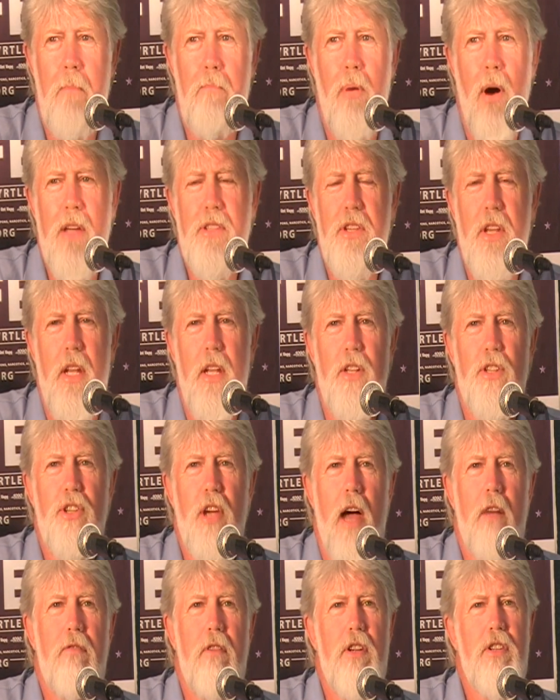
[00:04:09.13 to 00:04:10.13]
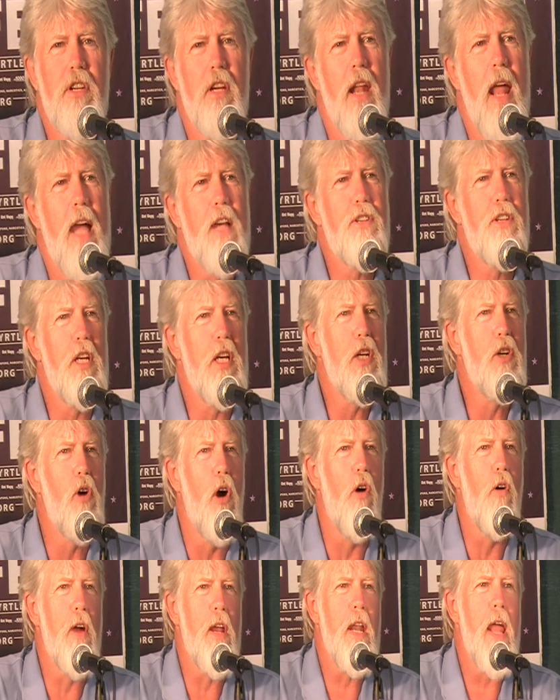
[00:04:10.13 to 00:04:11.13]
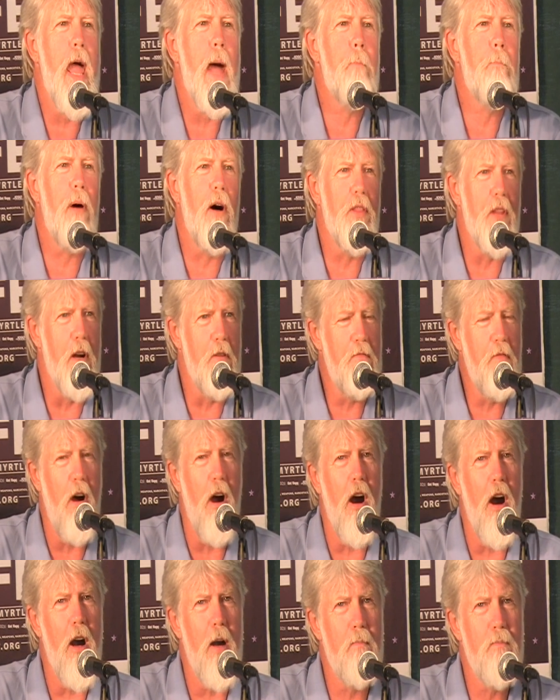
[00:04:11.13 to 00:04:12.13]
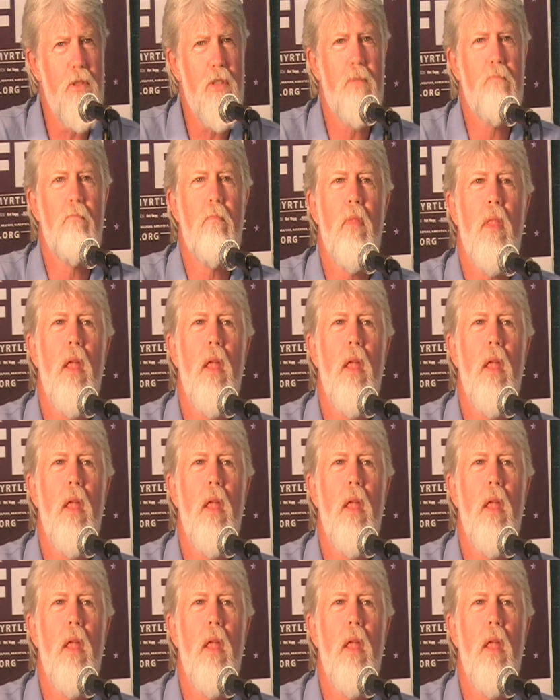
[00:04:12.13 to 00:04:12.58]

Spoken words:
President Jefferson actually growing hemp on their farms.